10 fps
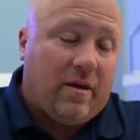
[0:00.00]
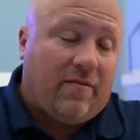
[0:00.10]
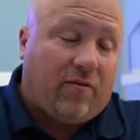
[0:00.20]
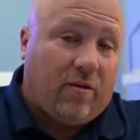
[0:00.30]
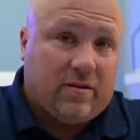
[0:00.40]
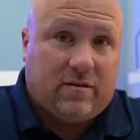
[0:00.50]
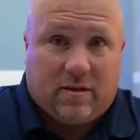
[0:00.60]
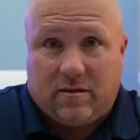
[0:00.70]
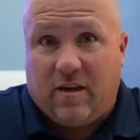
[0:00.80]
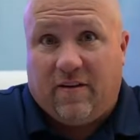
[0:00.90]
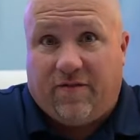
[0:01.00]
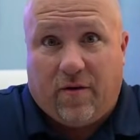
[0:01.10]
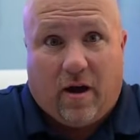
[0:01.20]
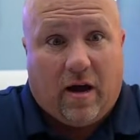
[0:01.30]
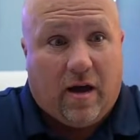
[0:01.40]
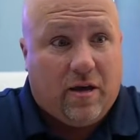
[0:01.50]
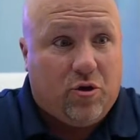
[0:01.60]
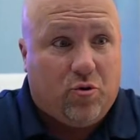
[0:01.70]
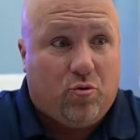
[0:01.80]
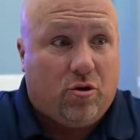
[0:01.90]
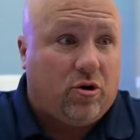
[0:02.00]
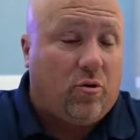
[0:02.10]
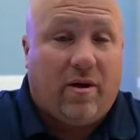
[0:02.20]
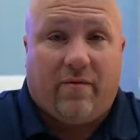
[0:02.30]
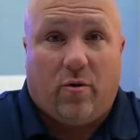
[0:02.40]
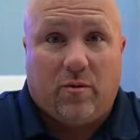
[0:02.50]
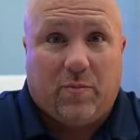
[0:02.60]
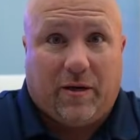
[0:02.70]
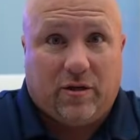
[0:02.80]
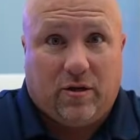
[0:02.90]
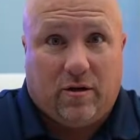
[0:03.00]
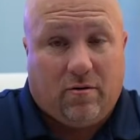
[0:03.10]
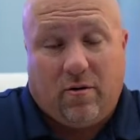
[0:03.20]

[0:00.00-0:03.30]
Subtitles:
For instance, if you don't have a home inspection done,